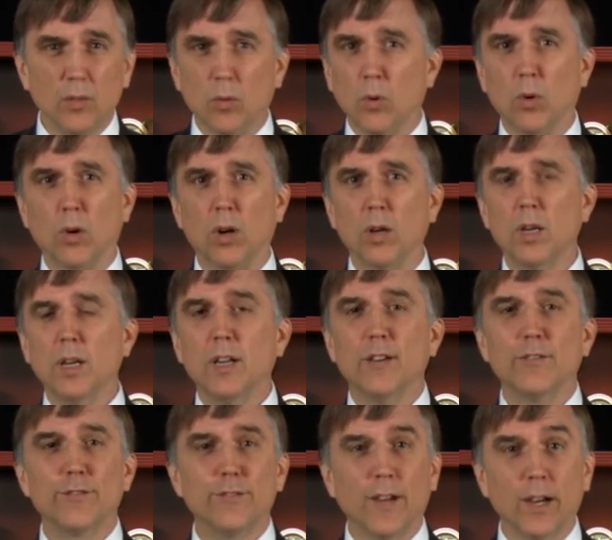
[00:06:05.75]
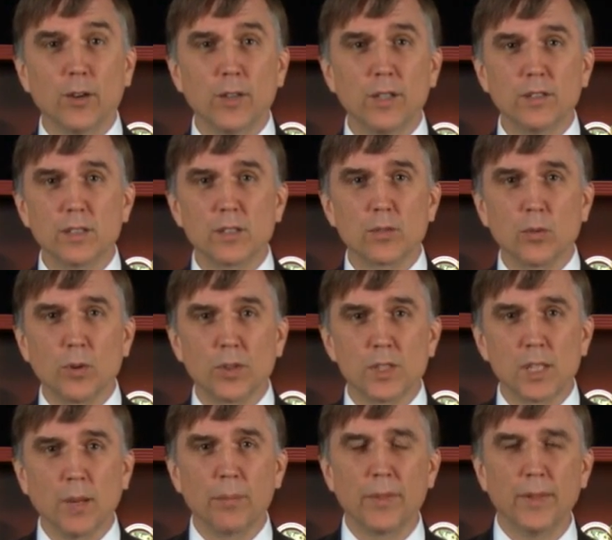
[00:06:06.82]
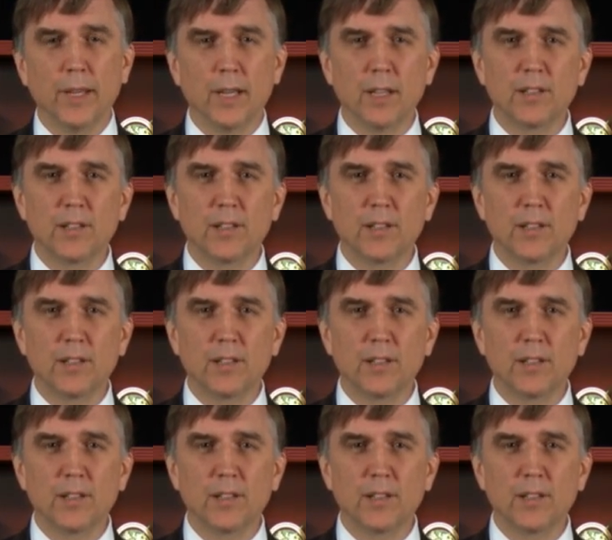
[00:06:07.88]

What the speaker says: or fairness or something.